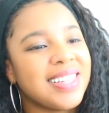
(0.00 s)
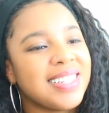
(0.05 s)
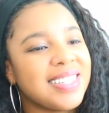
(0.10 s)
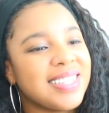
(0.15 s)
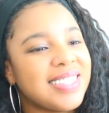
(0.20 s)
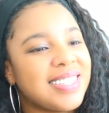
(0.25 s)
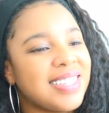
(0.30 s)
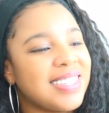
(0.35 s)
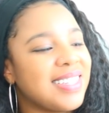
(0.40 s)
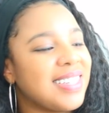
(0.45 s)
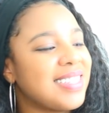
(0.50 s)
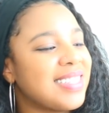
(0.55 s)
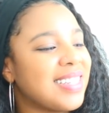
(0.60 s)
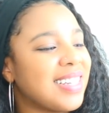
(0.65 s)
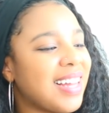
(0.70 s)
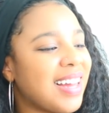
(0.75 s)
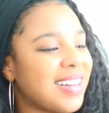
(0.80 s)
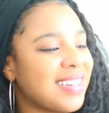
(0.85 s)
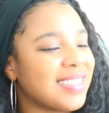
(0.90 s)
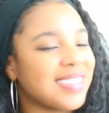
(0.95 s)
Listen, these
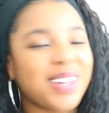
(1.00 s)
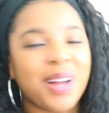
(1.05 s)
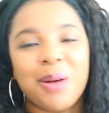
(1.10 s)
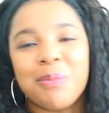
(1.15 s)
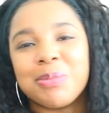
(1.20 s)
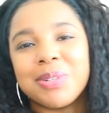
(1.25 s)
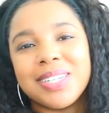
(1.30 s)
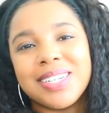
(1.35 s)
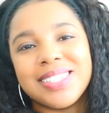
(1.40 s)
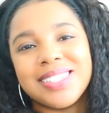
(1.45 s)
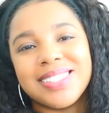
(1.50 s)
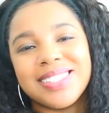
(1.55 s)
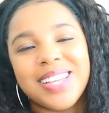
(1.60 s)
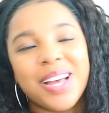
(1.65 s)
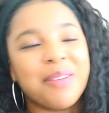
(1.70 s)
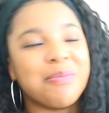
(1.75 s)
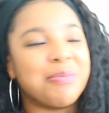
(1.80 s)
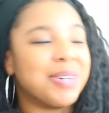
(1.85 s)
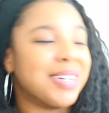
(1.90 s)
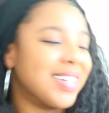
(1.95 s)
liars compilations
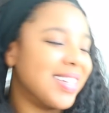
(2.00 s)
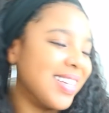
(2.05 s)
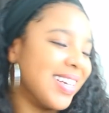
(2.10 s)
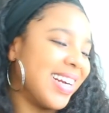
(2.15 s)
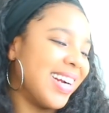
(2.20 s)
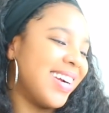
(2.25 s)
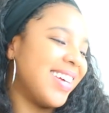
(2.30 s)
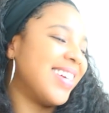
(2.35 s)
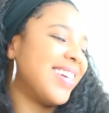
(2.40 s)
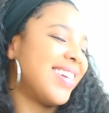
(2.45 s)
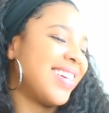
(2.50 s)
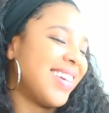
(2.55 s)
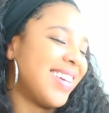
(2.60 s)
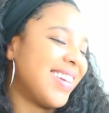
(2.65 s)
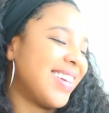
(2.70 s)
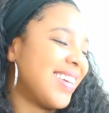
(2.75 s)
have been hilarious.